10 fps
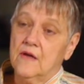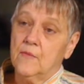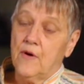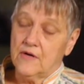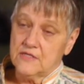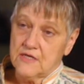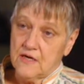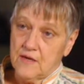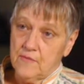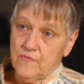
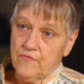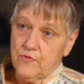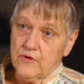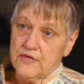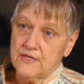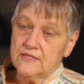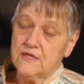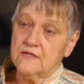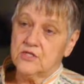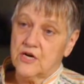part-time for kids
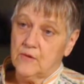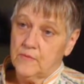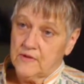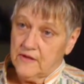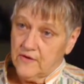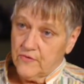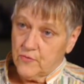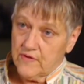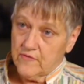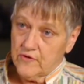on the child mental health
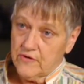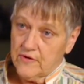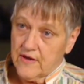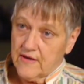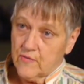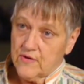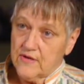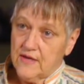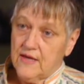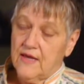waiver here in Iowa.
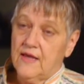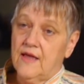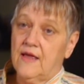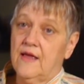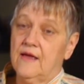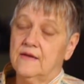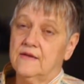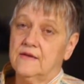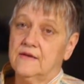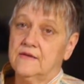
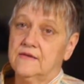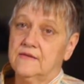And